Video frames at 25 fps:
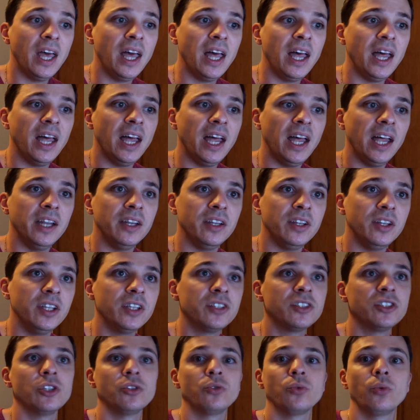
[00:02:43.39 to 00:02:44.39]
And
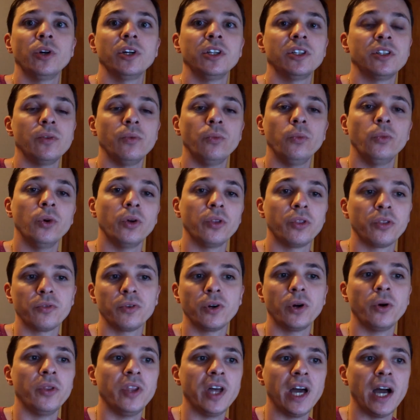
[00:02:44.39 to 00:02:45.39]
this is what will
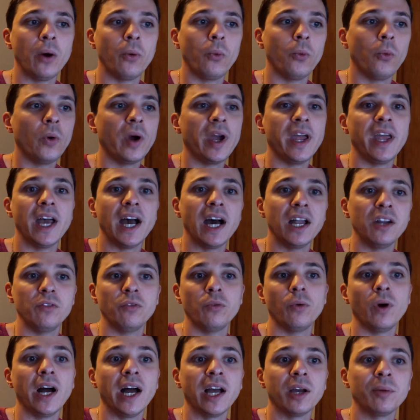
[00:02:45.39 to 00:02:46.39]
throw that way out
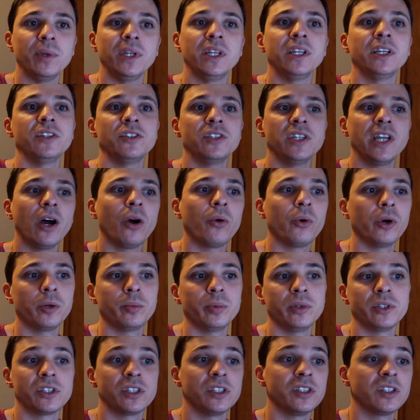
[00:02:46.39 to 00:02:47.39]
of whack, because now
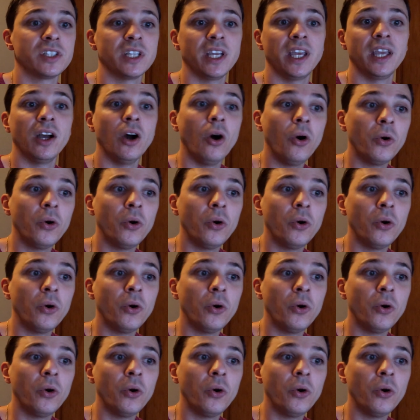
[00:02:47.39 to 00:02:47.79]
QuickBooks is saying,